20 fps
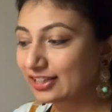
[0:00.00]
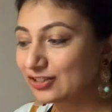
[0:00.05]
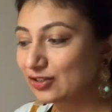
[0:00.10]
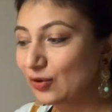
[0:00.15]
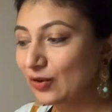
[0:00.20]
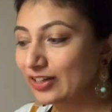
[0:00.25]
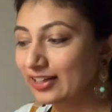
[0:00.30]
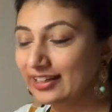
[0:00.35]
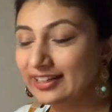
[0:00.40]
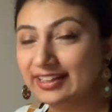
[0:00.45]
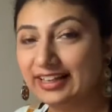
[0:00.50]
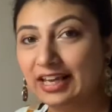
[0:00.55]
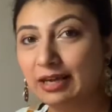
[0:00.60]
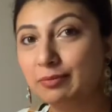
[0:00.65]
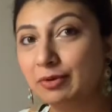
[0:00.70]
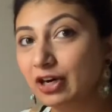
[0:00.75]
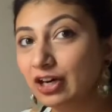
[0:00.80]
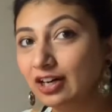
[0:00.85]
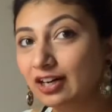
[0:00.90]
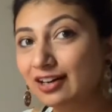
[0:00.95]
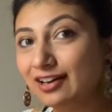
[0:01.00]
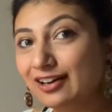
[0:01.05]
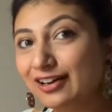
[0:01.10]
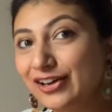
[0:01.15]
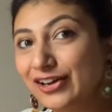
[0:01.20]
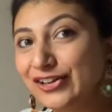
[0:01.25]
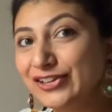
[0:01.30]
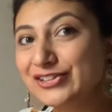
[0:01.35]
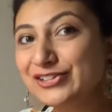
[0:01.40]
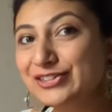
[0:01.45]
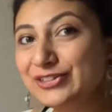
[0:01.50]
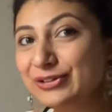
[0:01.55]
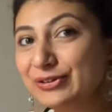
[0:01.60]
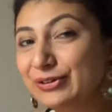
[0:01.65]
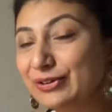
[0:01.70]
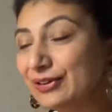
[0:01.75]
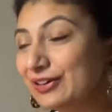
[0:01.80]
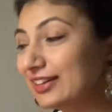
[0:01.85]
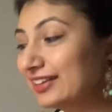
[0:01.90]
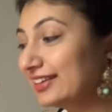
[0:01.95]
toil and labor.
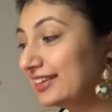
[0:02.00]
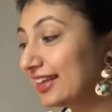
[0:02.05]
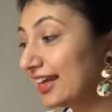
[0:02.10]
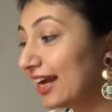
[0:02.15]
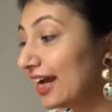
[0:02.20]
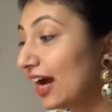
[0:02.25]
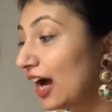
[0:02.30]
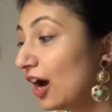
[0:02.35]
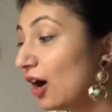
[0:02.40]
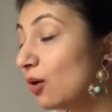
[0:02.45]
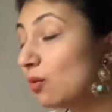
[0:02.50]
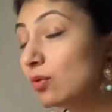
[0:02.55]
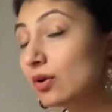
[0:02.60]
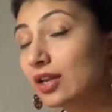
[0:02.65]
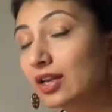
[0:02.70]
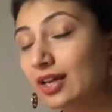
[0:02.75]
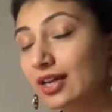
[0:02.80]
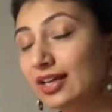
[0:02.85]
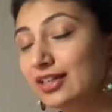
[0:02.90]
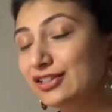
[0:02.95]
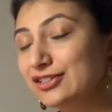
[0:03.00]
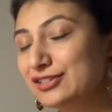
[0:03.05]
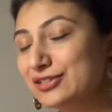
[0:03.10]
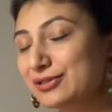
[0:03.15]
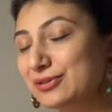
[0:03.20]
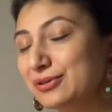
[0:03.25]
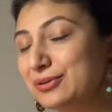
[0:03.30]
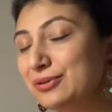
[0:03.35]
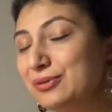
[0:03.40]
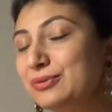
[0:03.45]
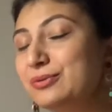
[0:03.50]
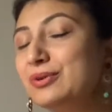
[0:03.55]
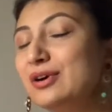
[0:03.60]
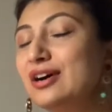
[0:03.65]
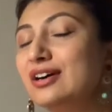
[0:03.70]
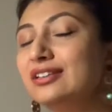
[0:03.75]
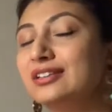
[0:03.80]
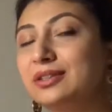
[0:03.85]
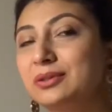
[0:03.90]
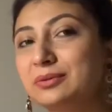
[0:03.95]
So they are willing to
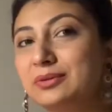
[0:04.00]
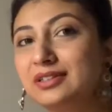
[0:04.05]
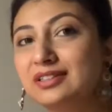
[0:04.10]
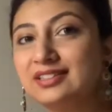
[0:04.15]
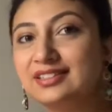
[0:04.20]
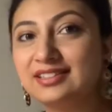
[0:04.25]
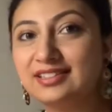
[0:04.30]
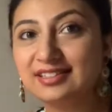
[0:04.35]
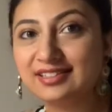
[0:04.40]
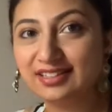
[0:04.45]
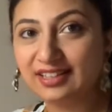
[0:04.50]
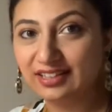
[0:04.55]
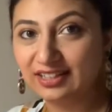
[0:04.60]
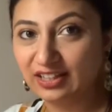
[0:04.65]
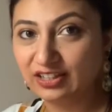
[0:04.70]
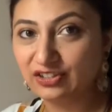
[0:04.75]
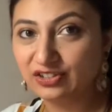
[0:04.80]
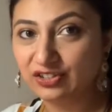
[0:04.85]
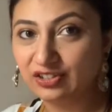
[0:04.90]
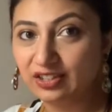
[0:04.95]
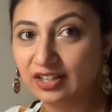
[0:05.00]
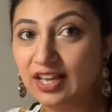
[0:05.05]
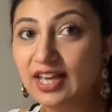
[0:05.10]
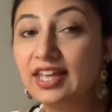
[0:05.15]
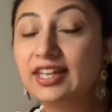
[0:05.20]
work towards this connection.